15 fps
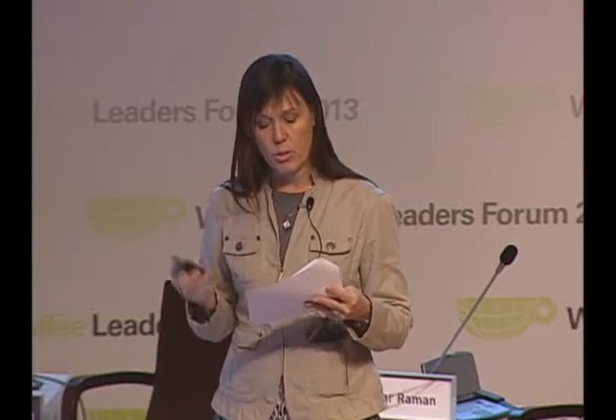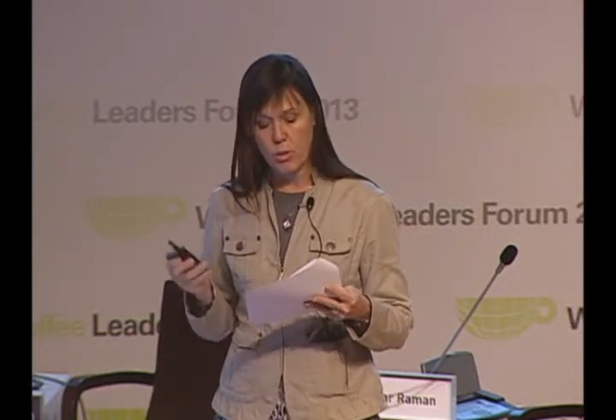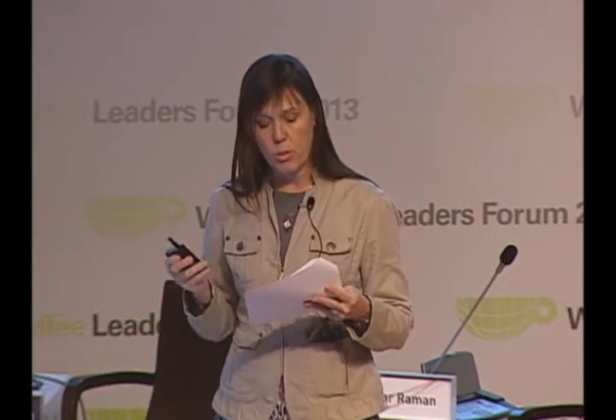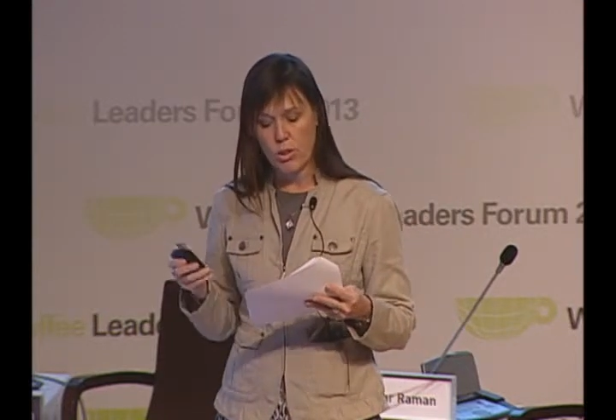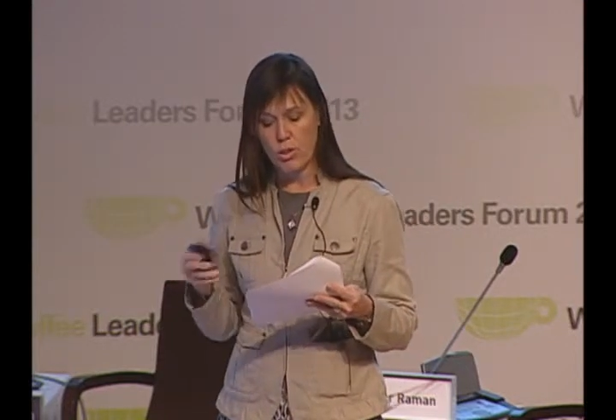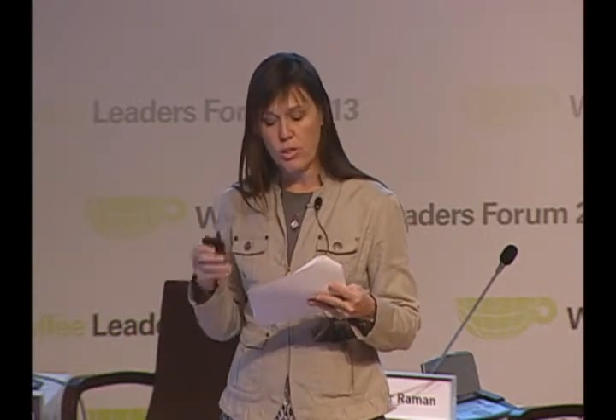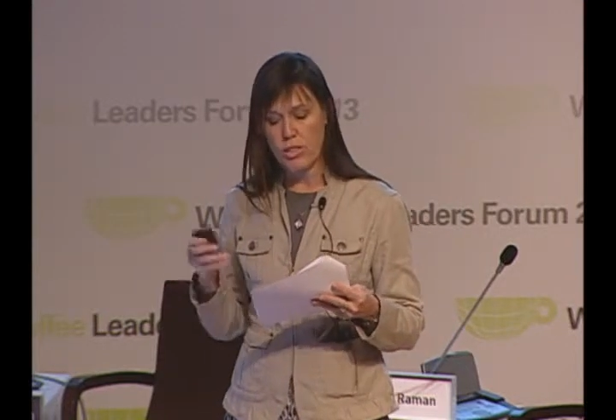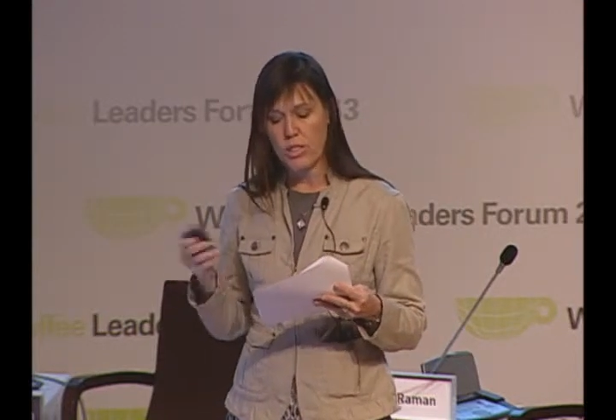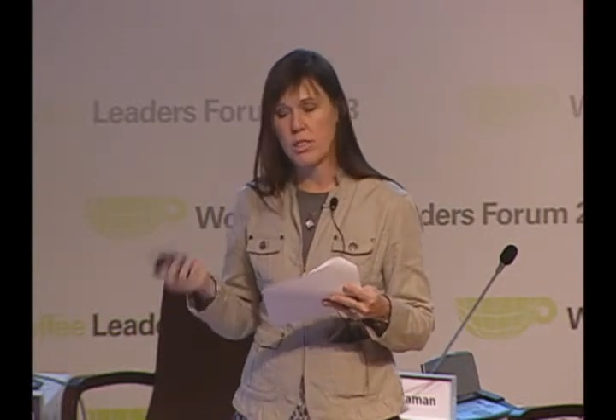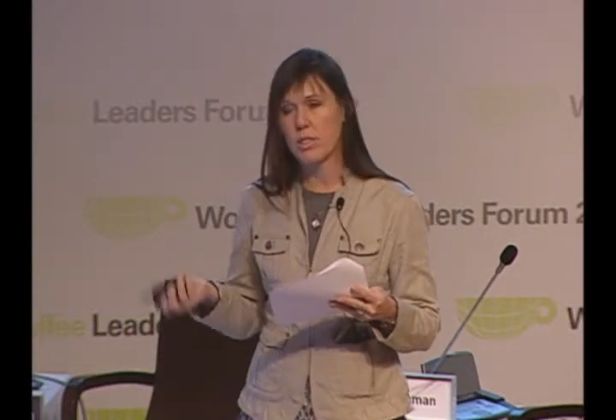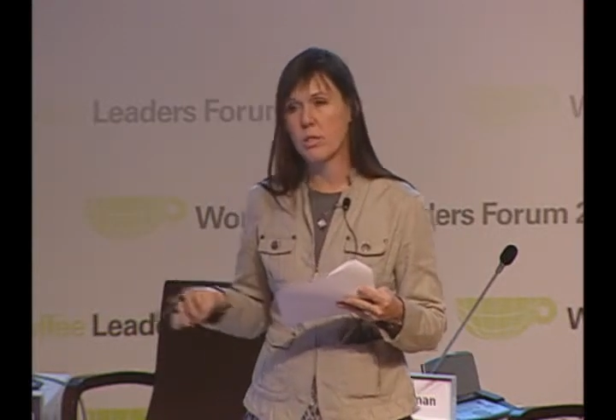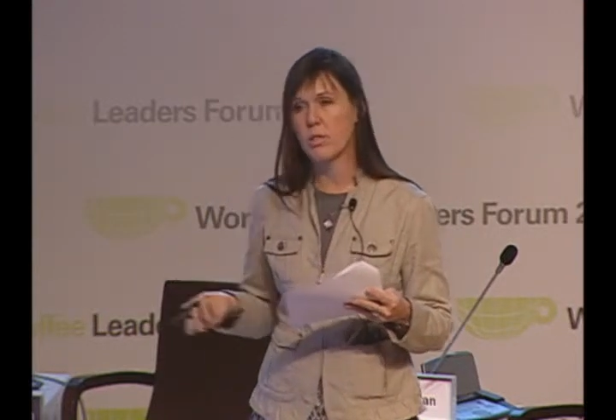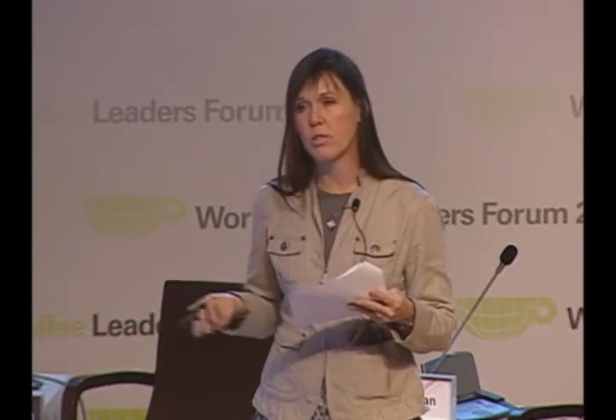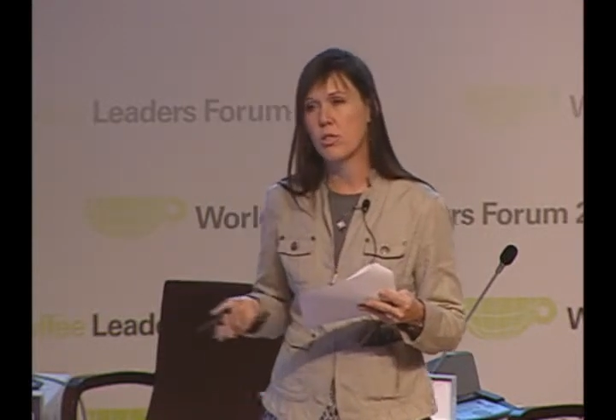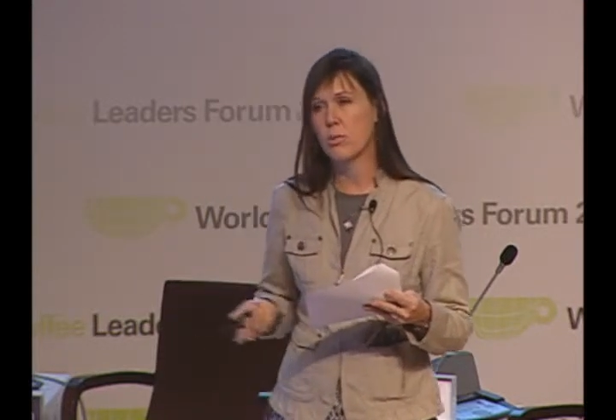what are these
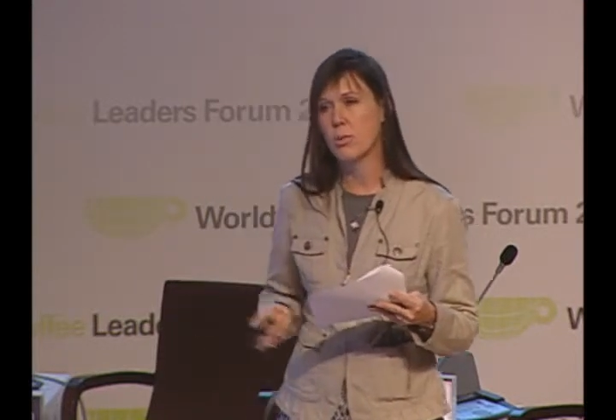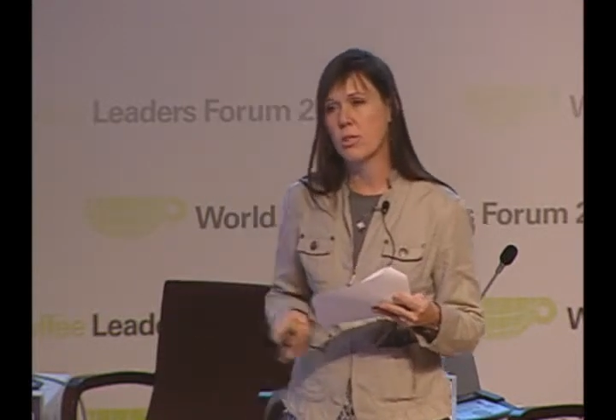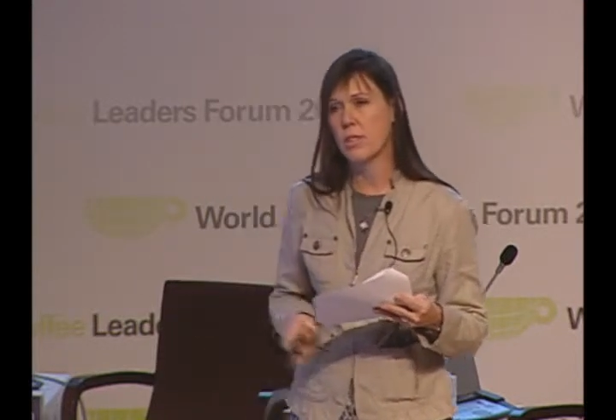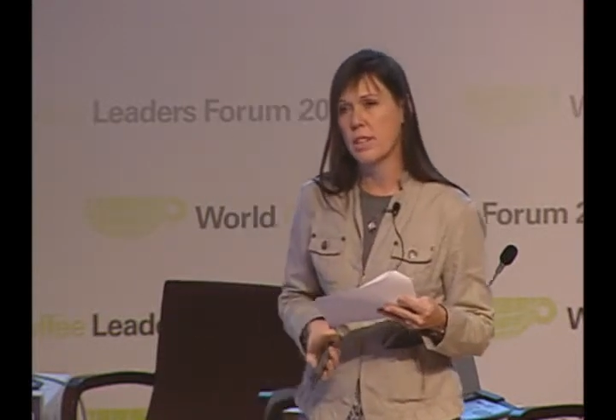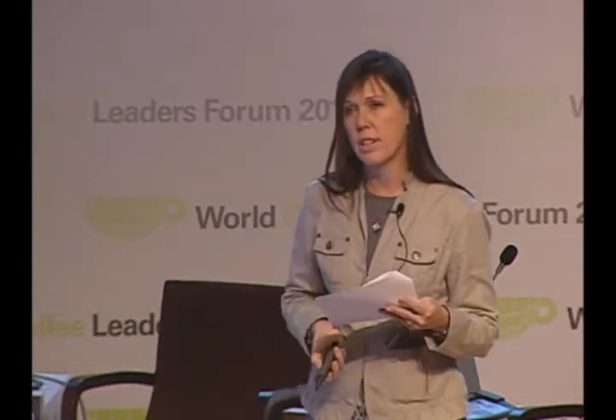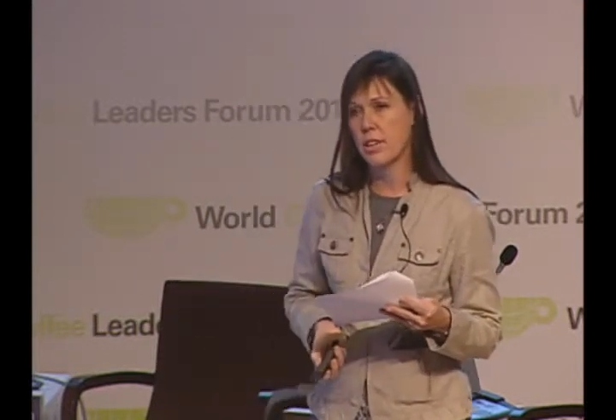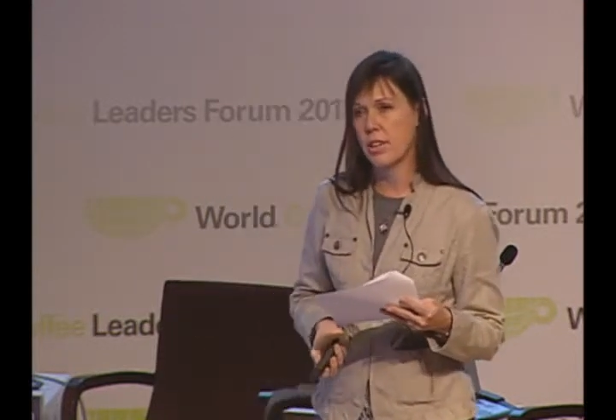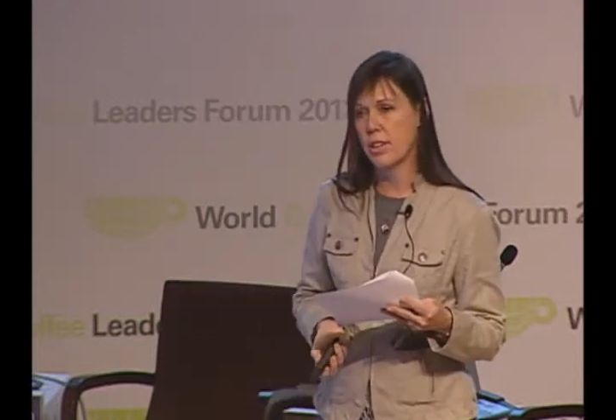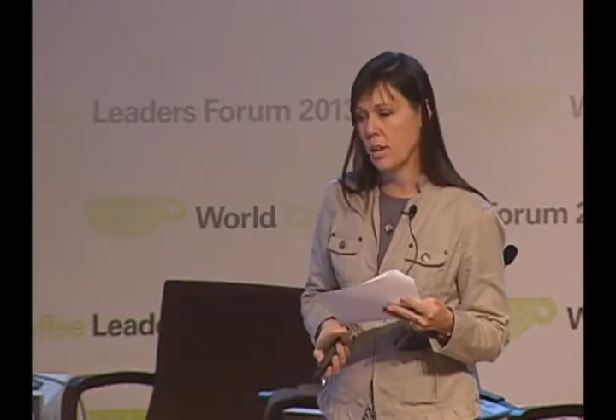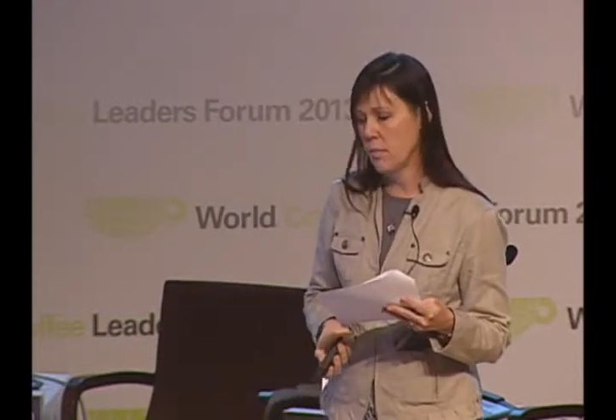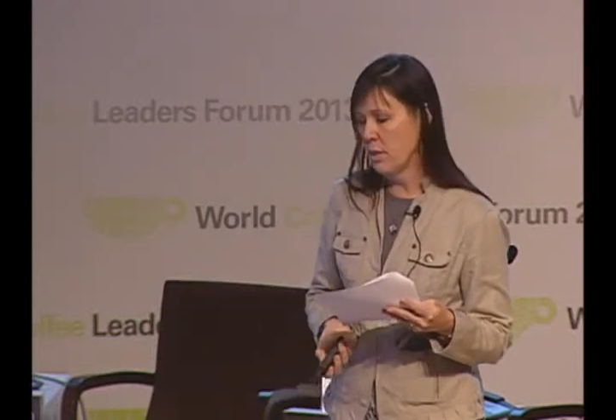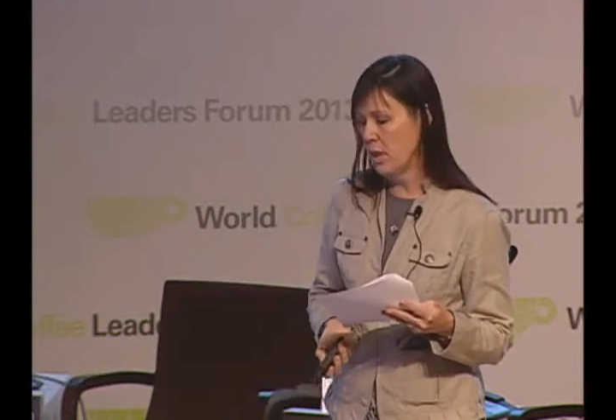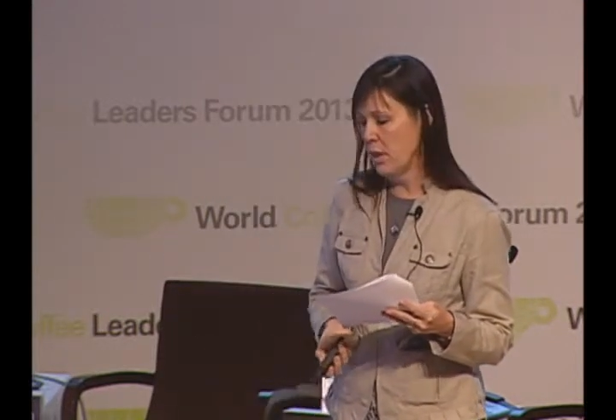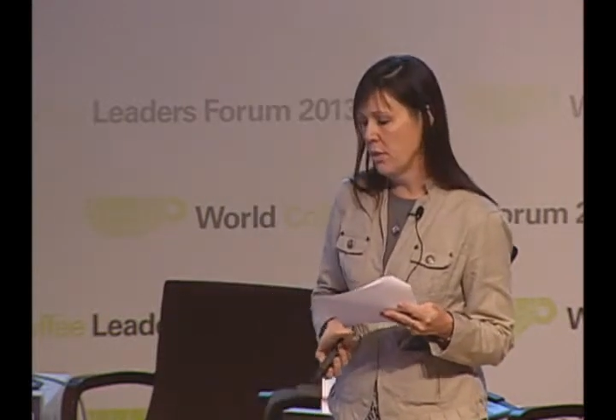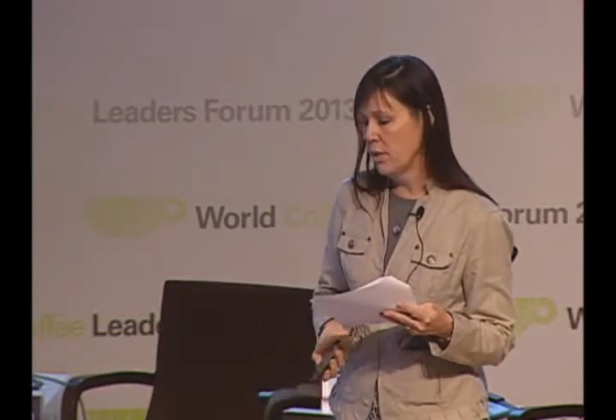consumers caring
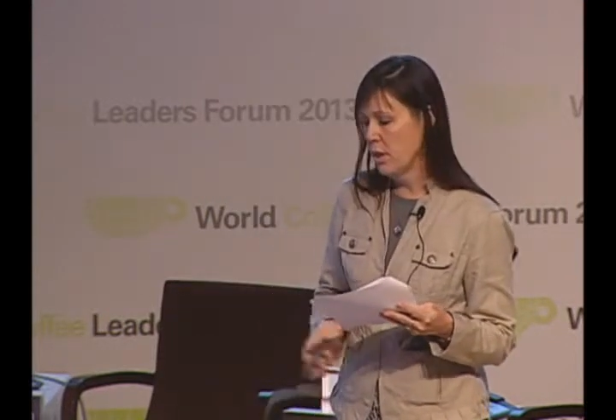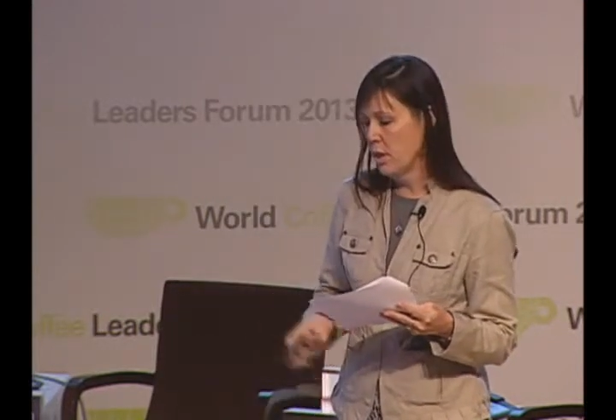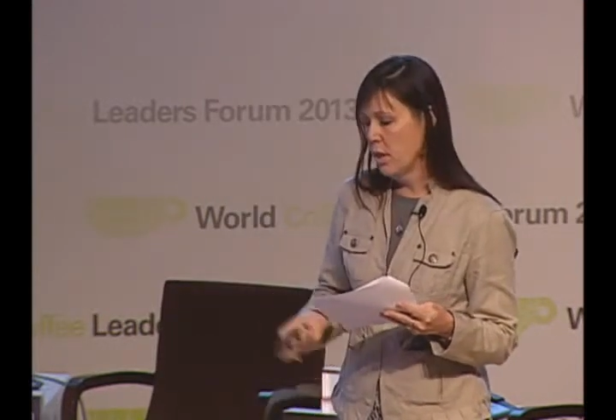about?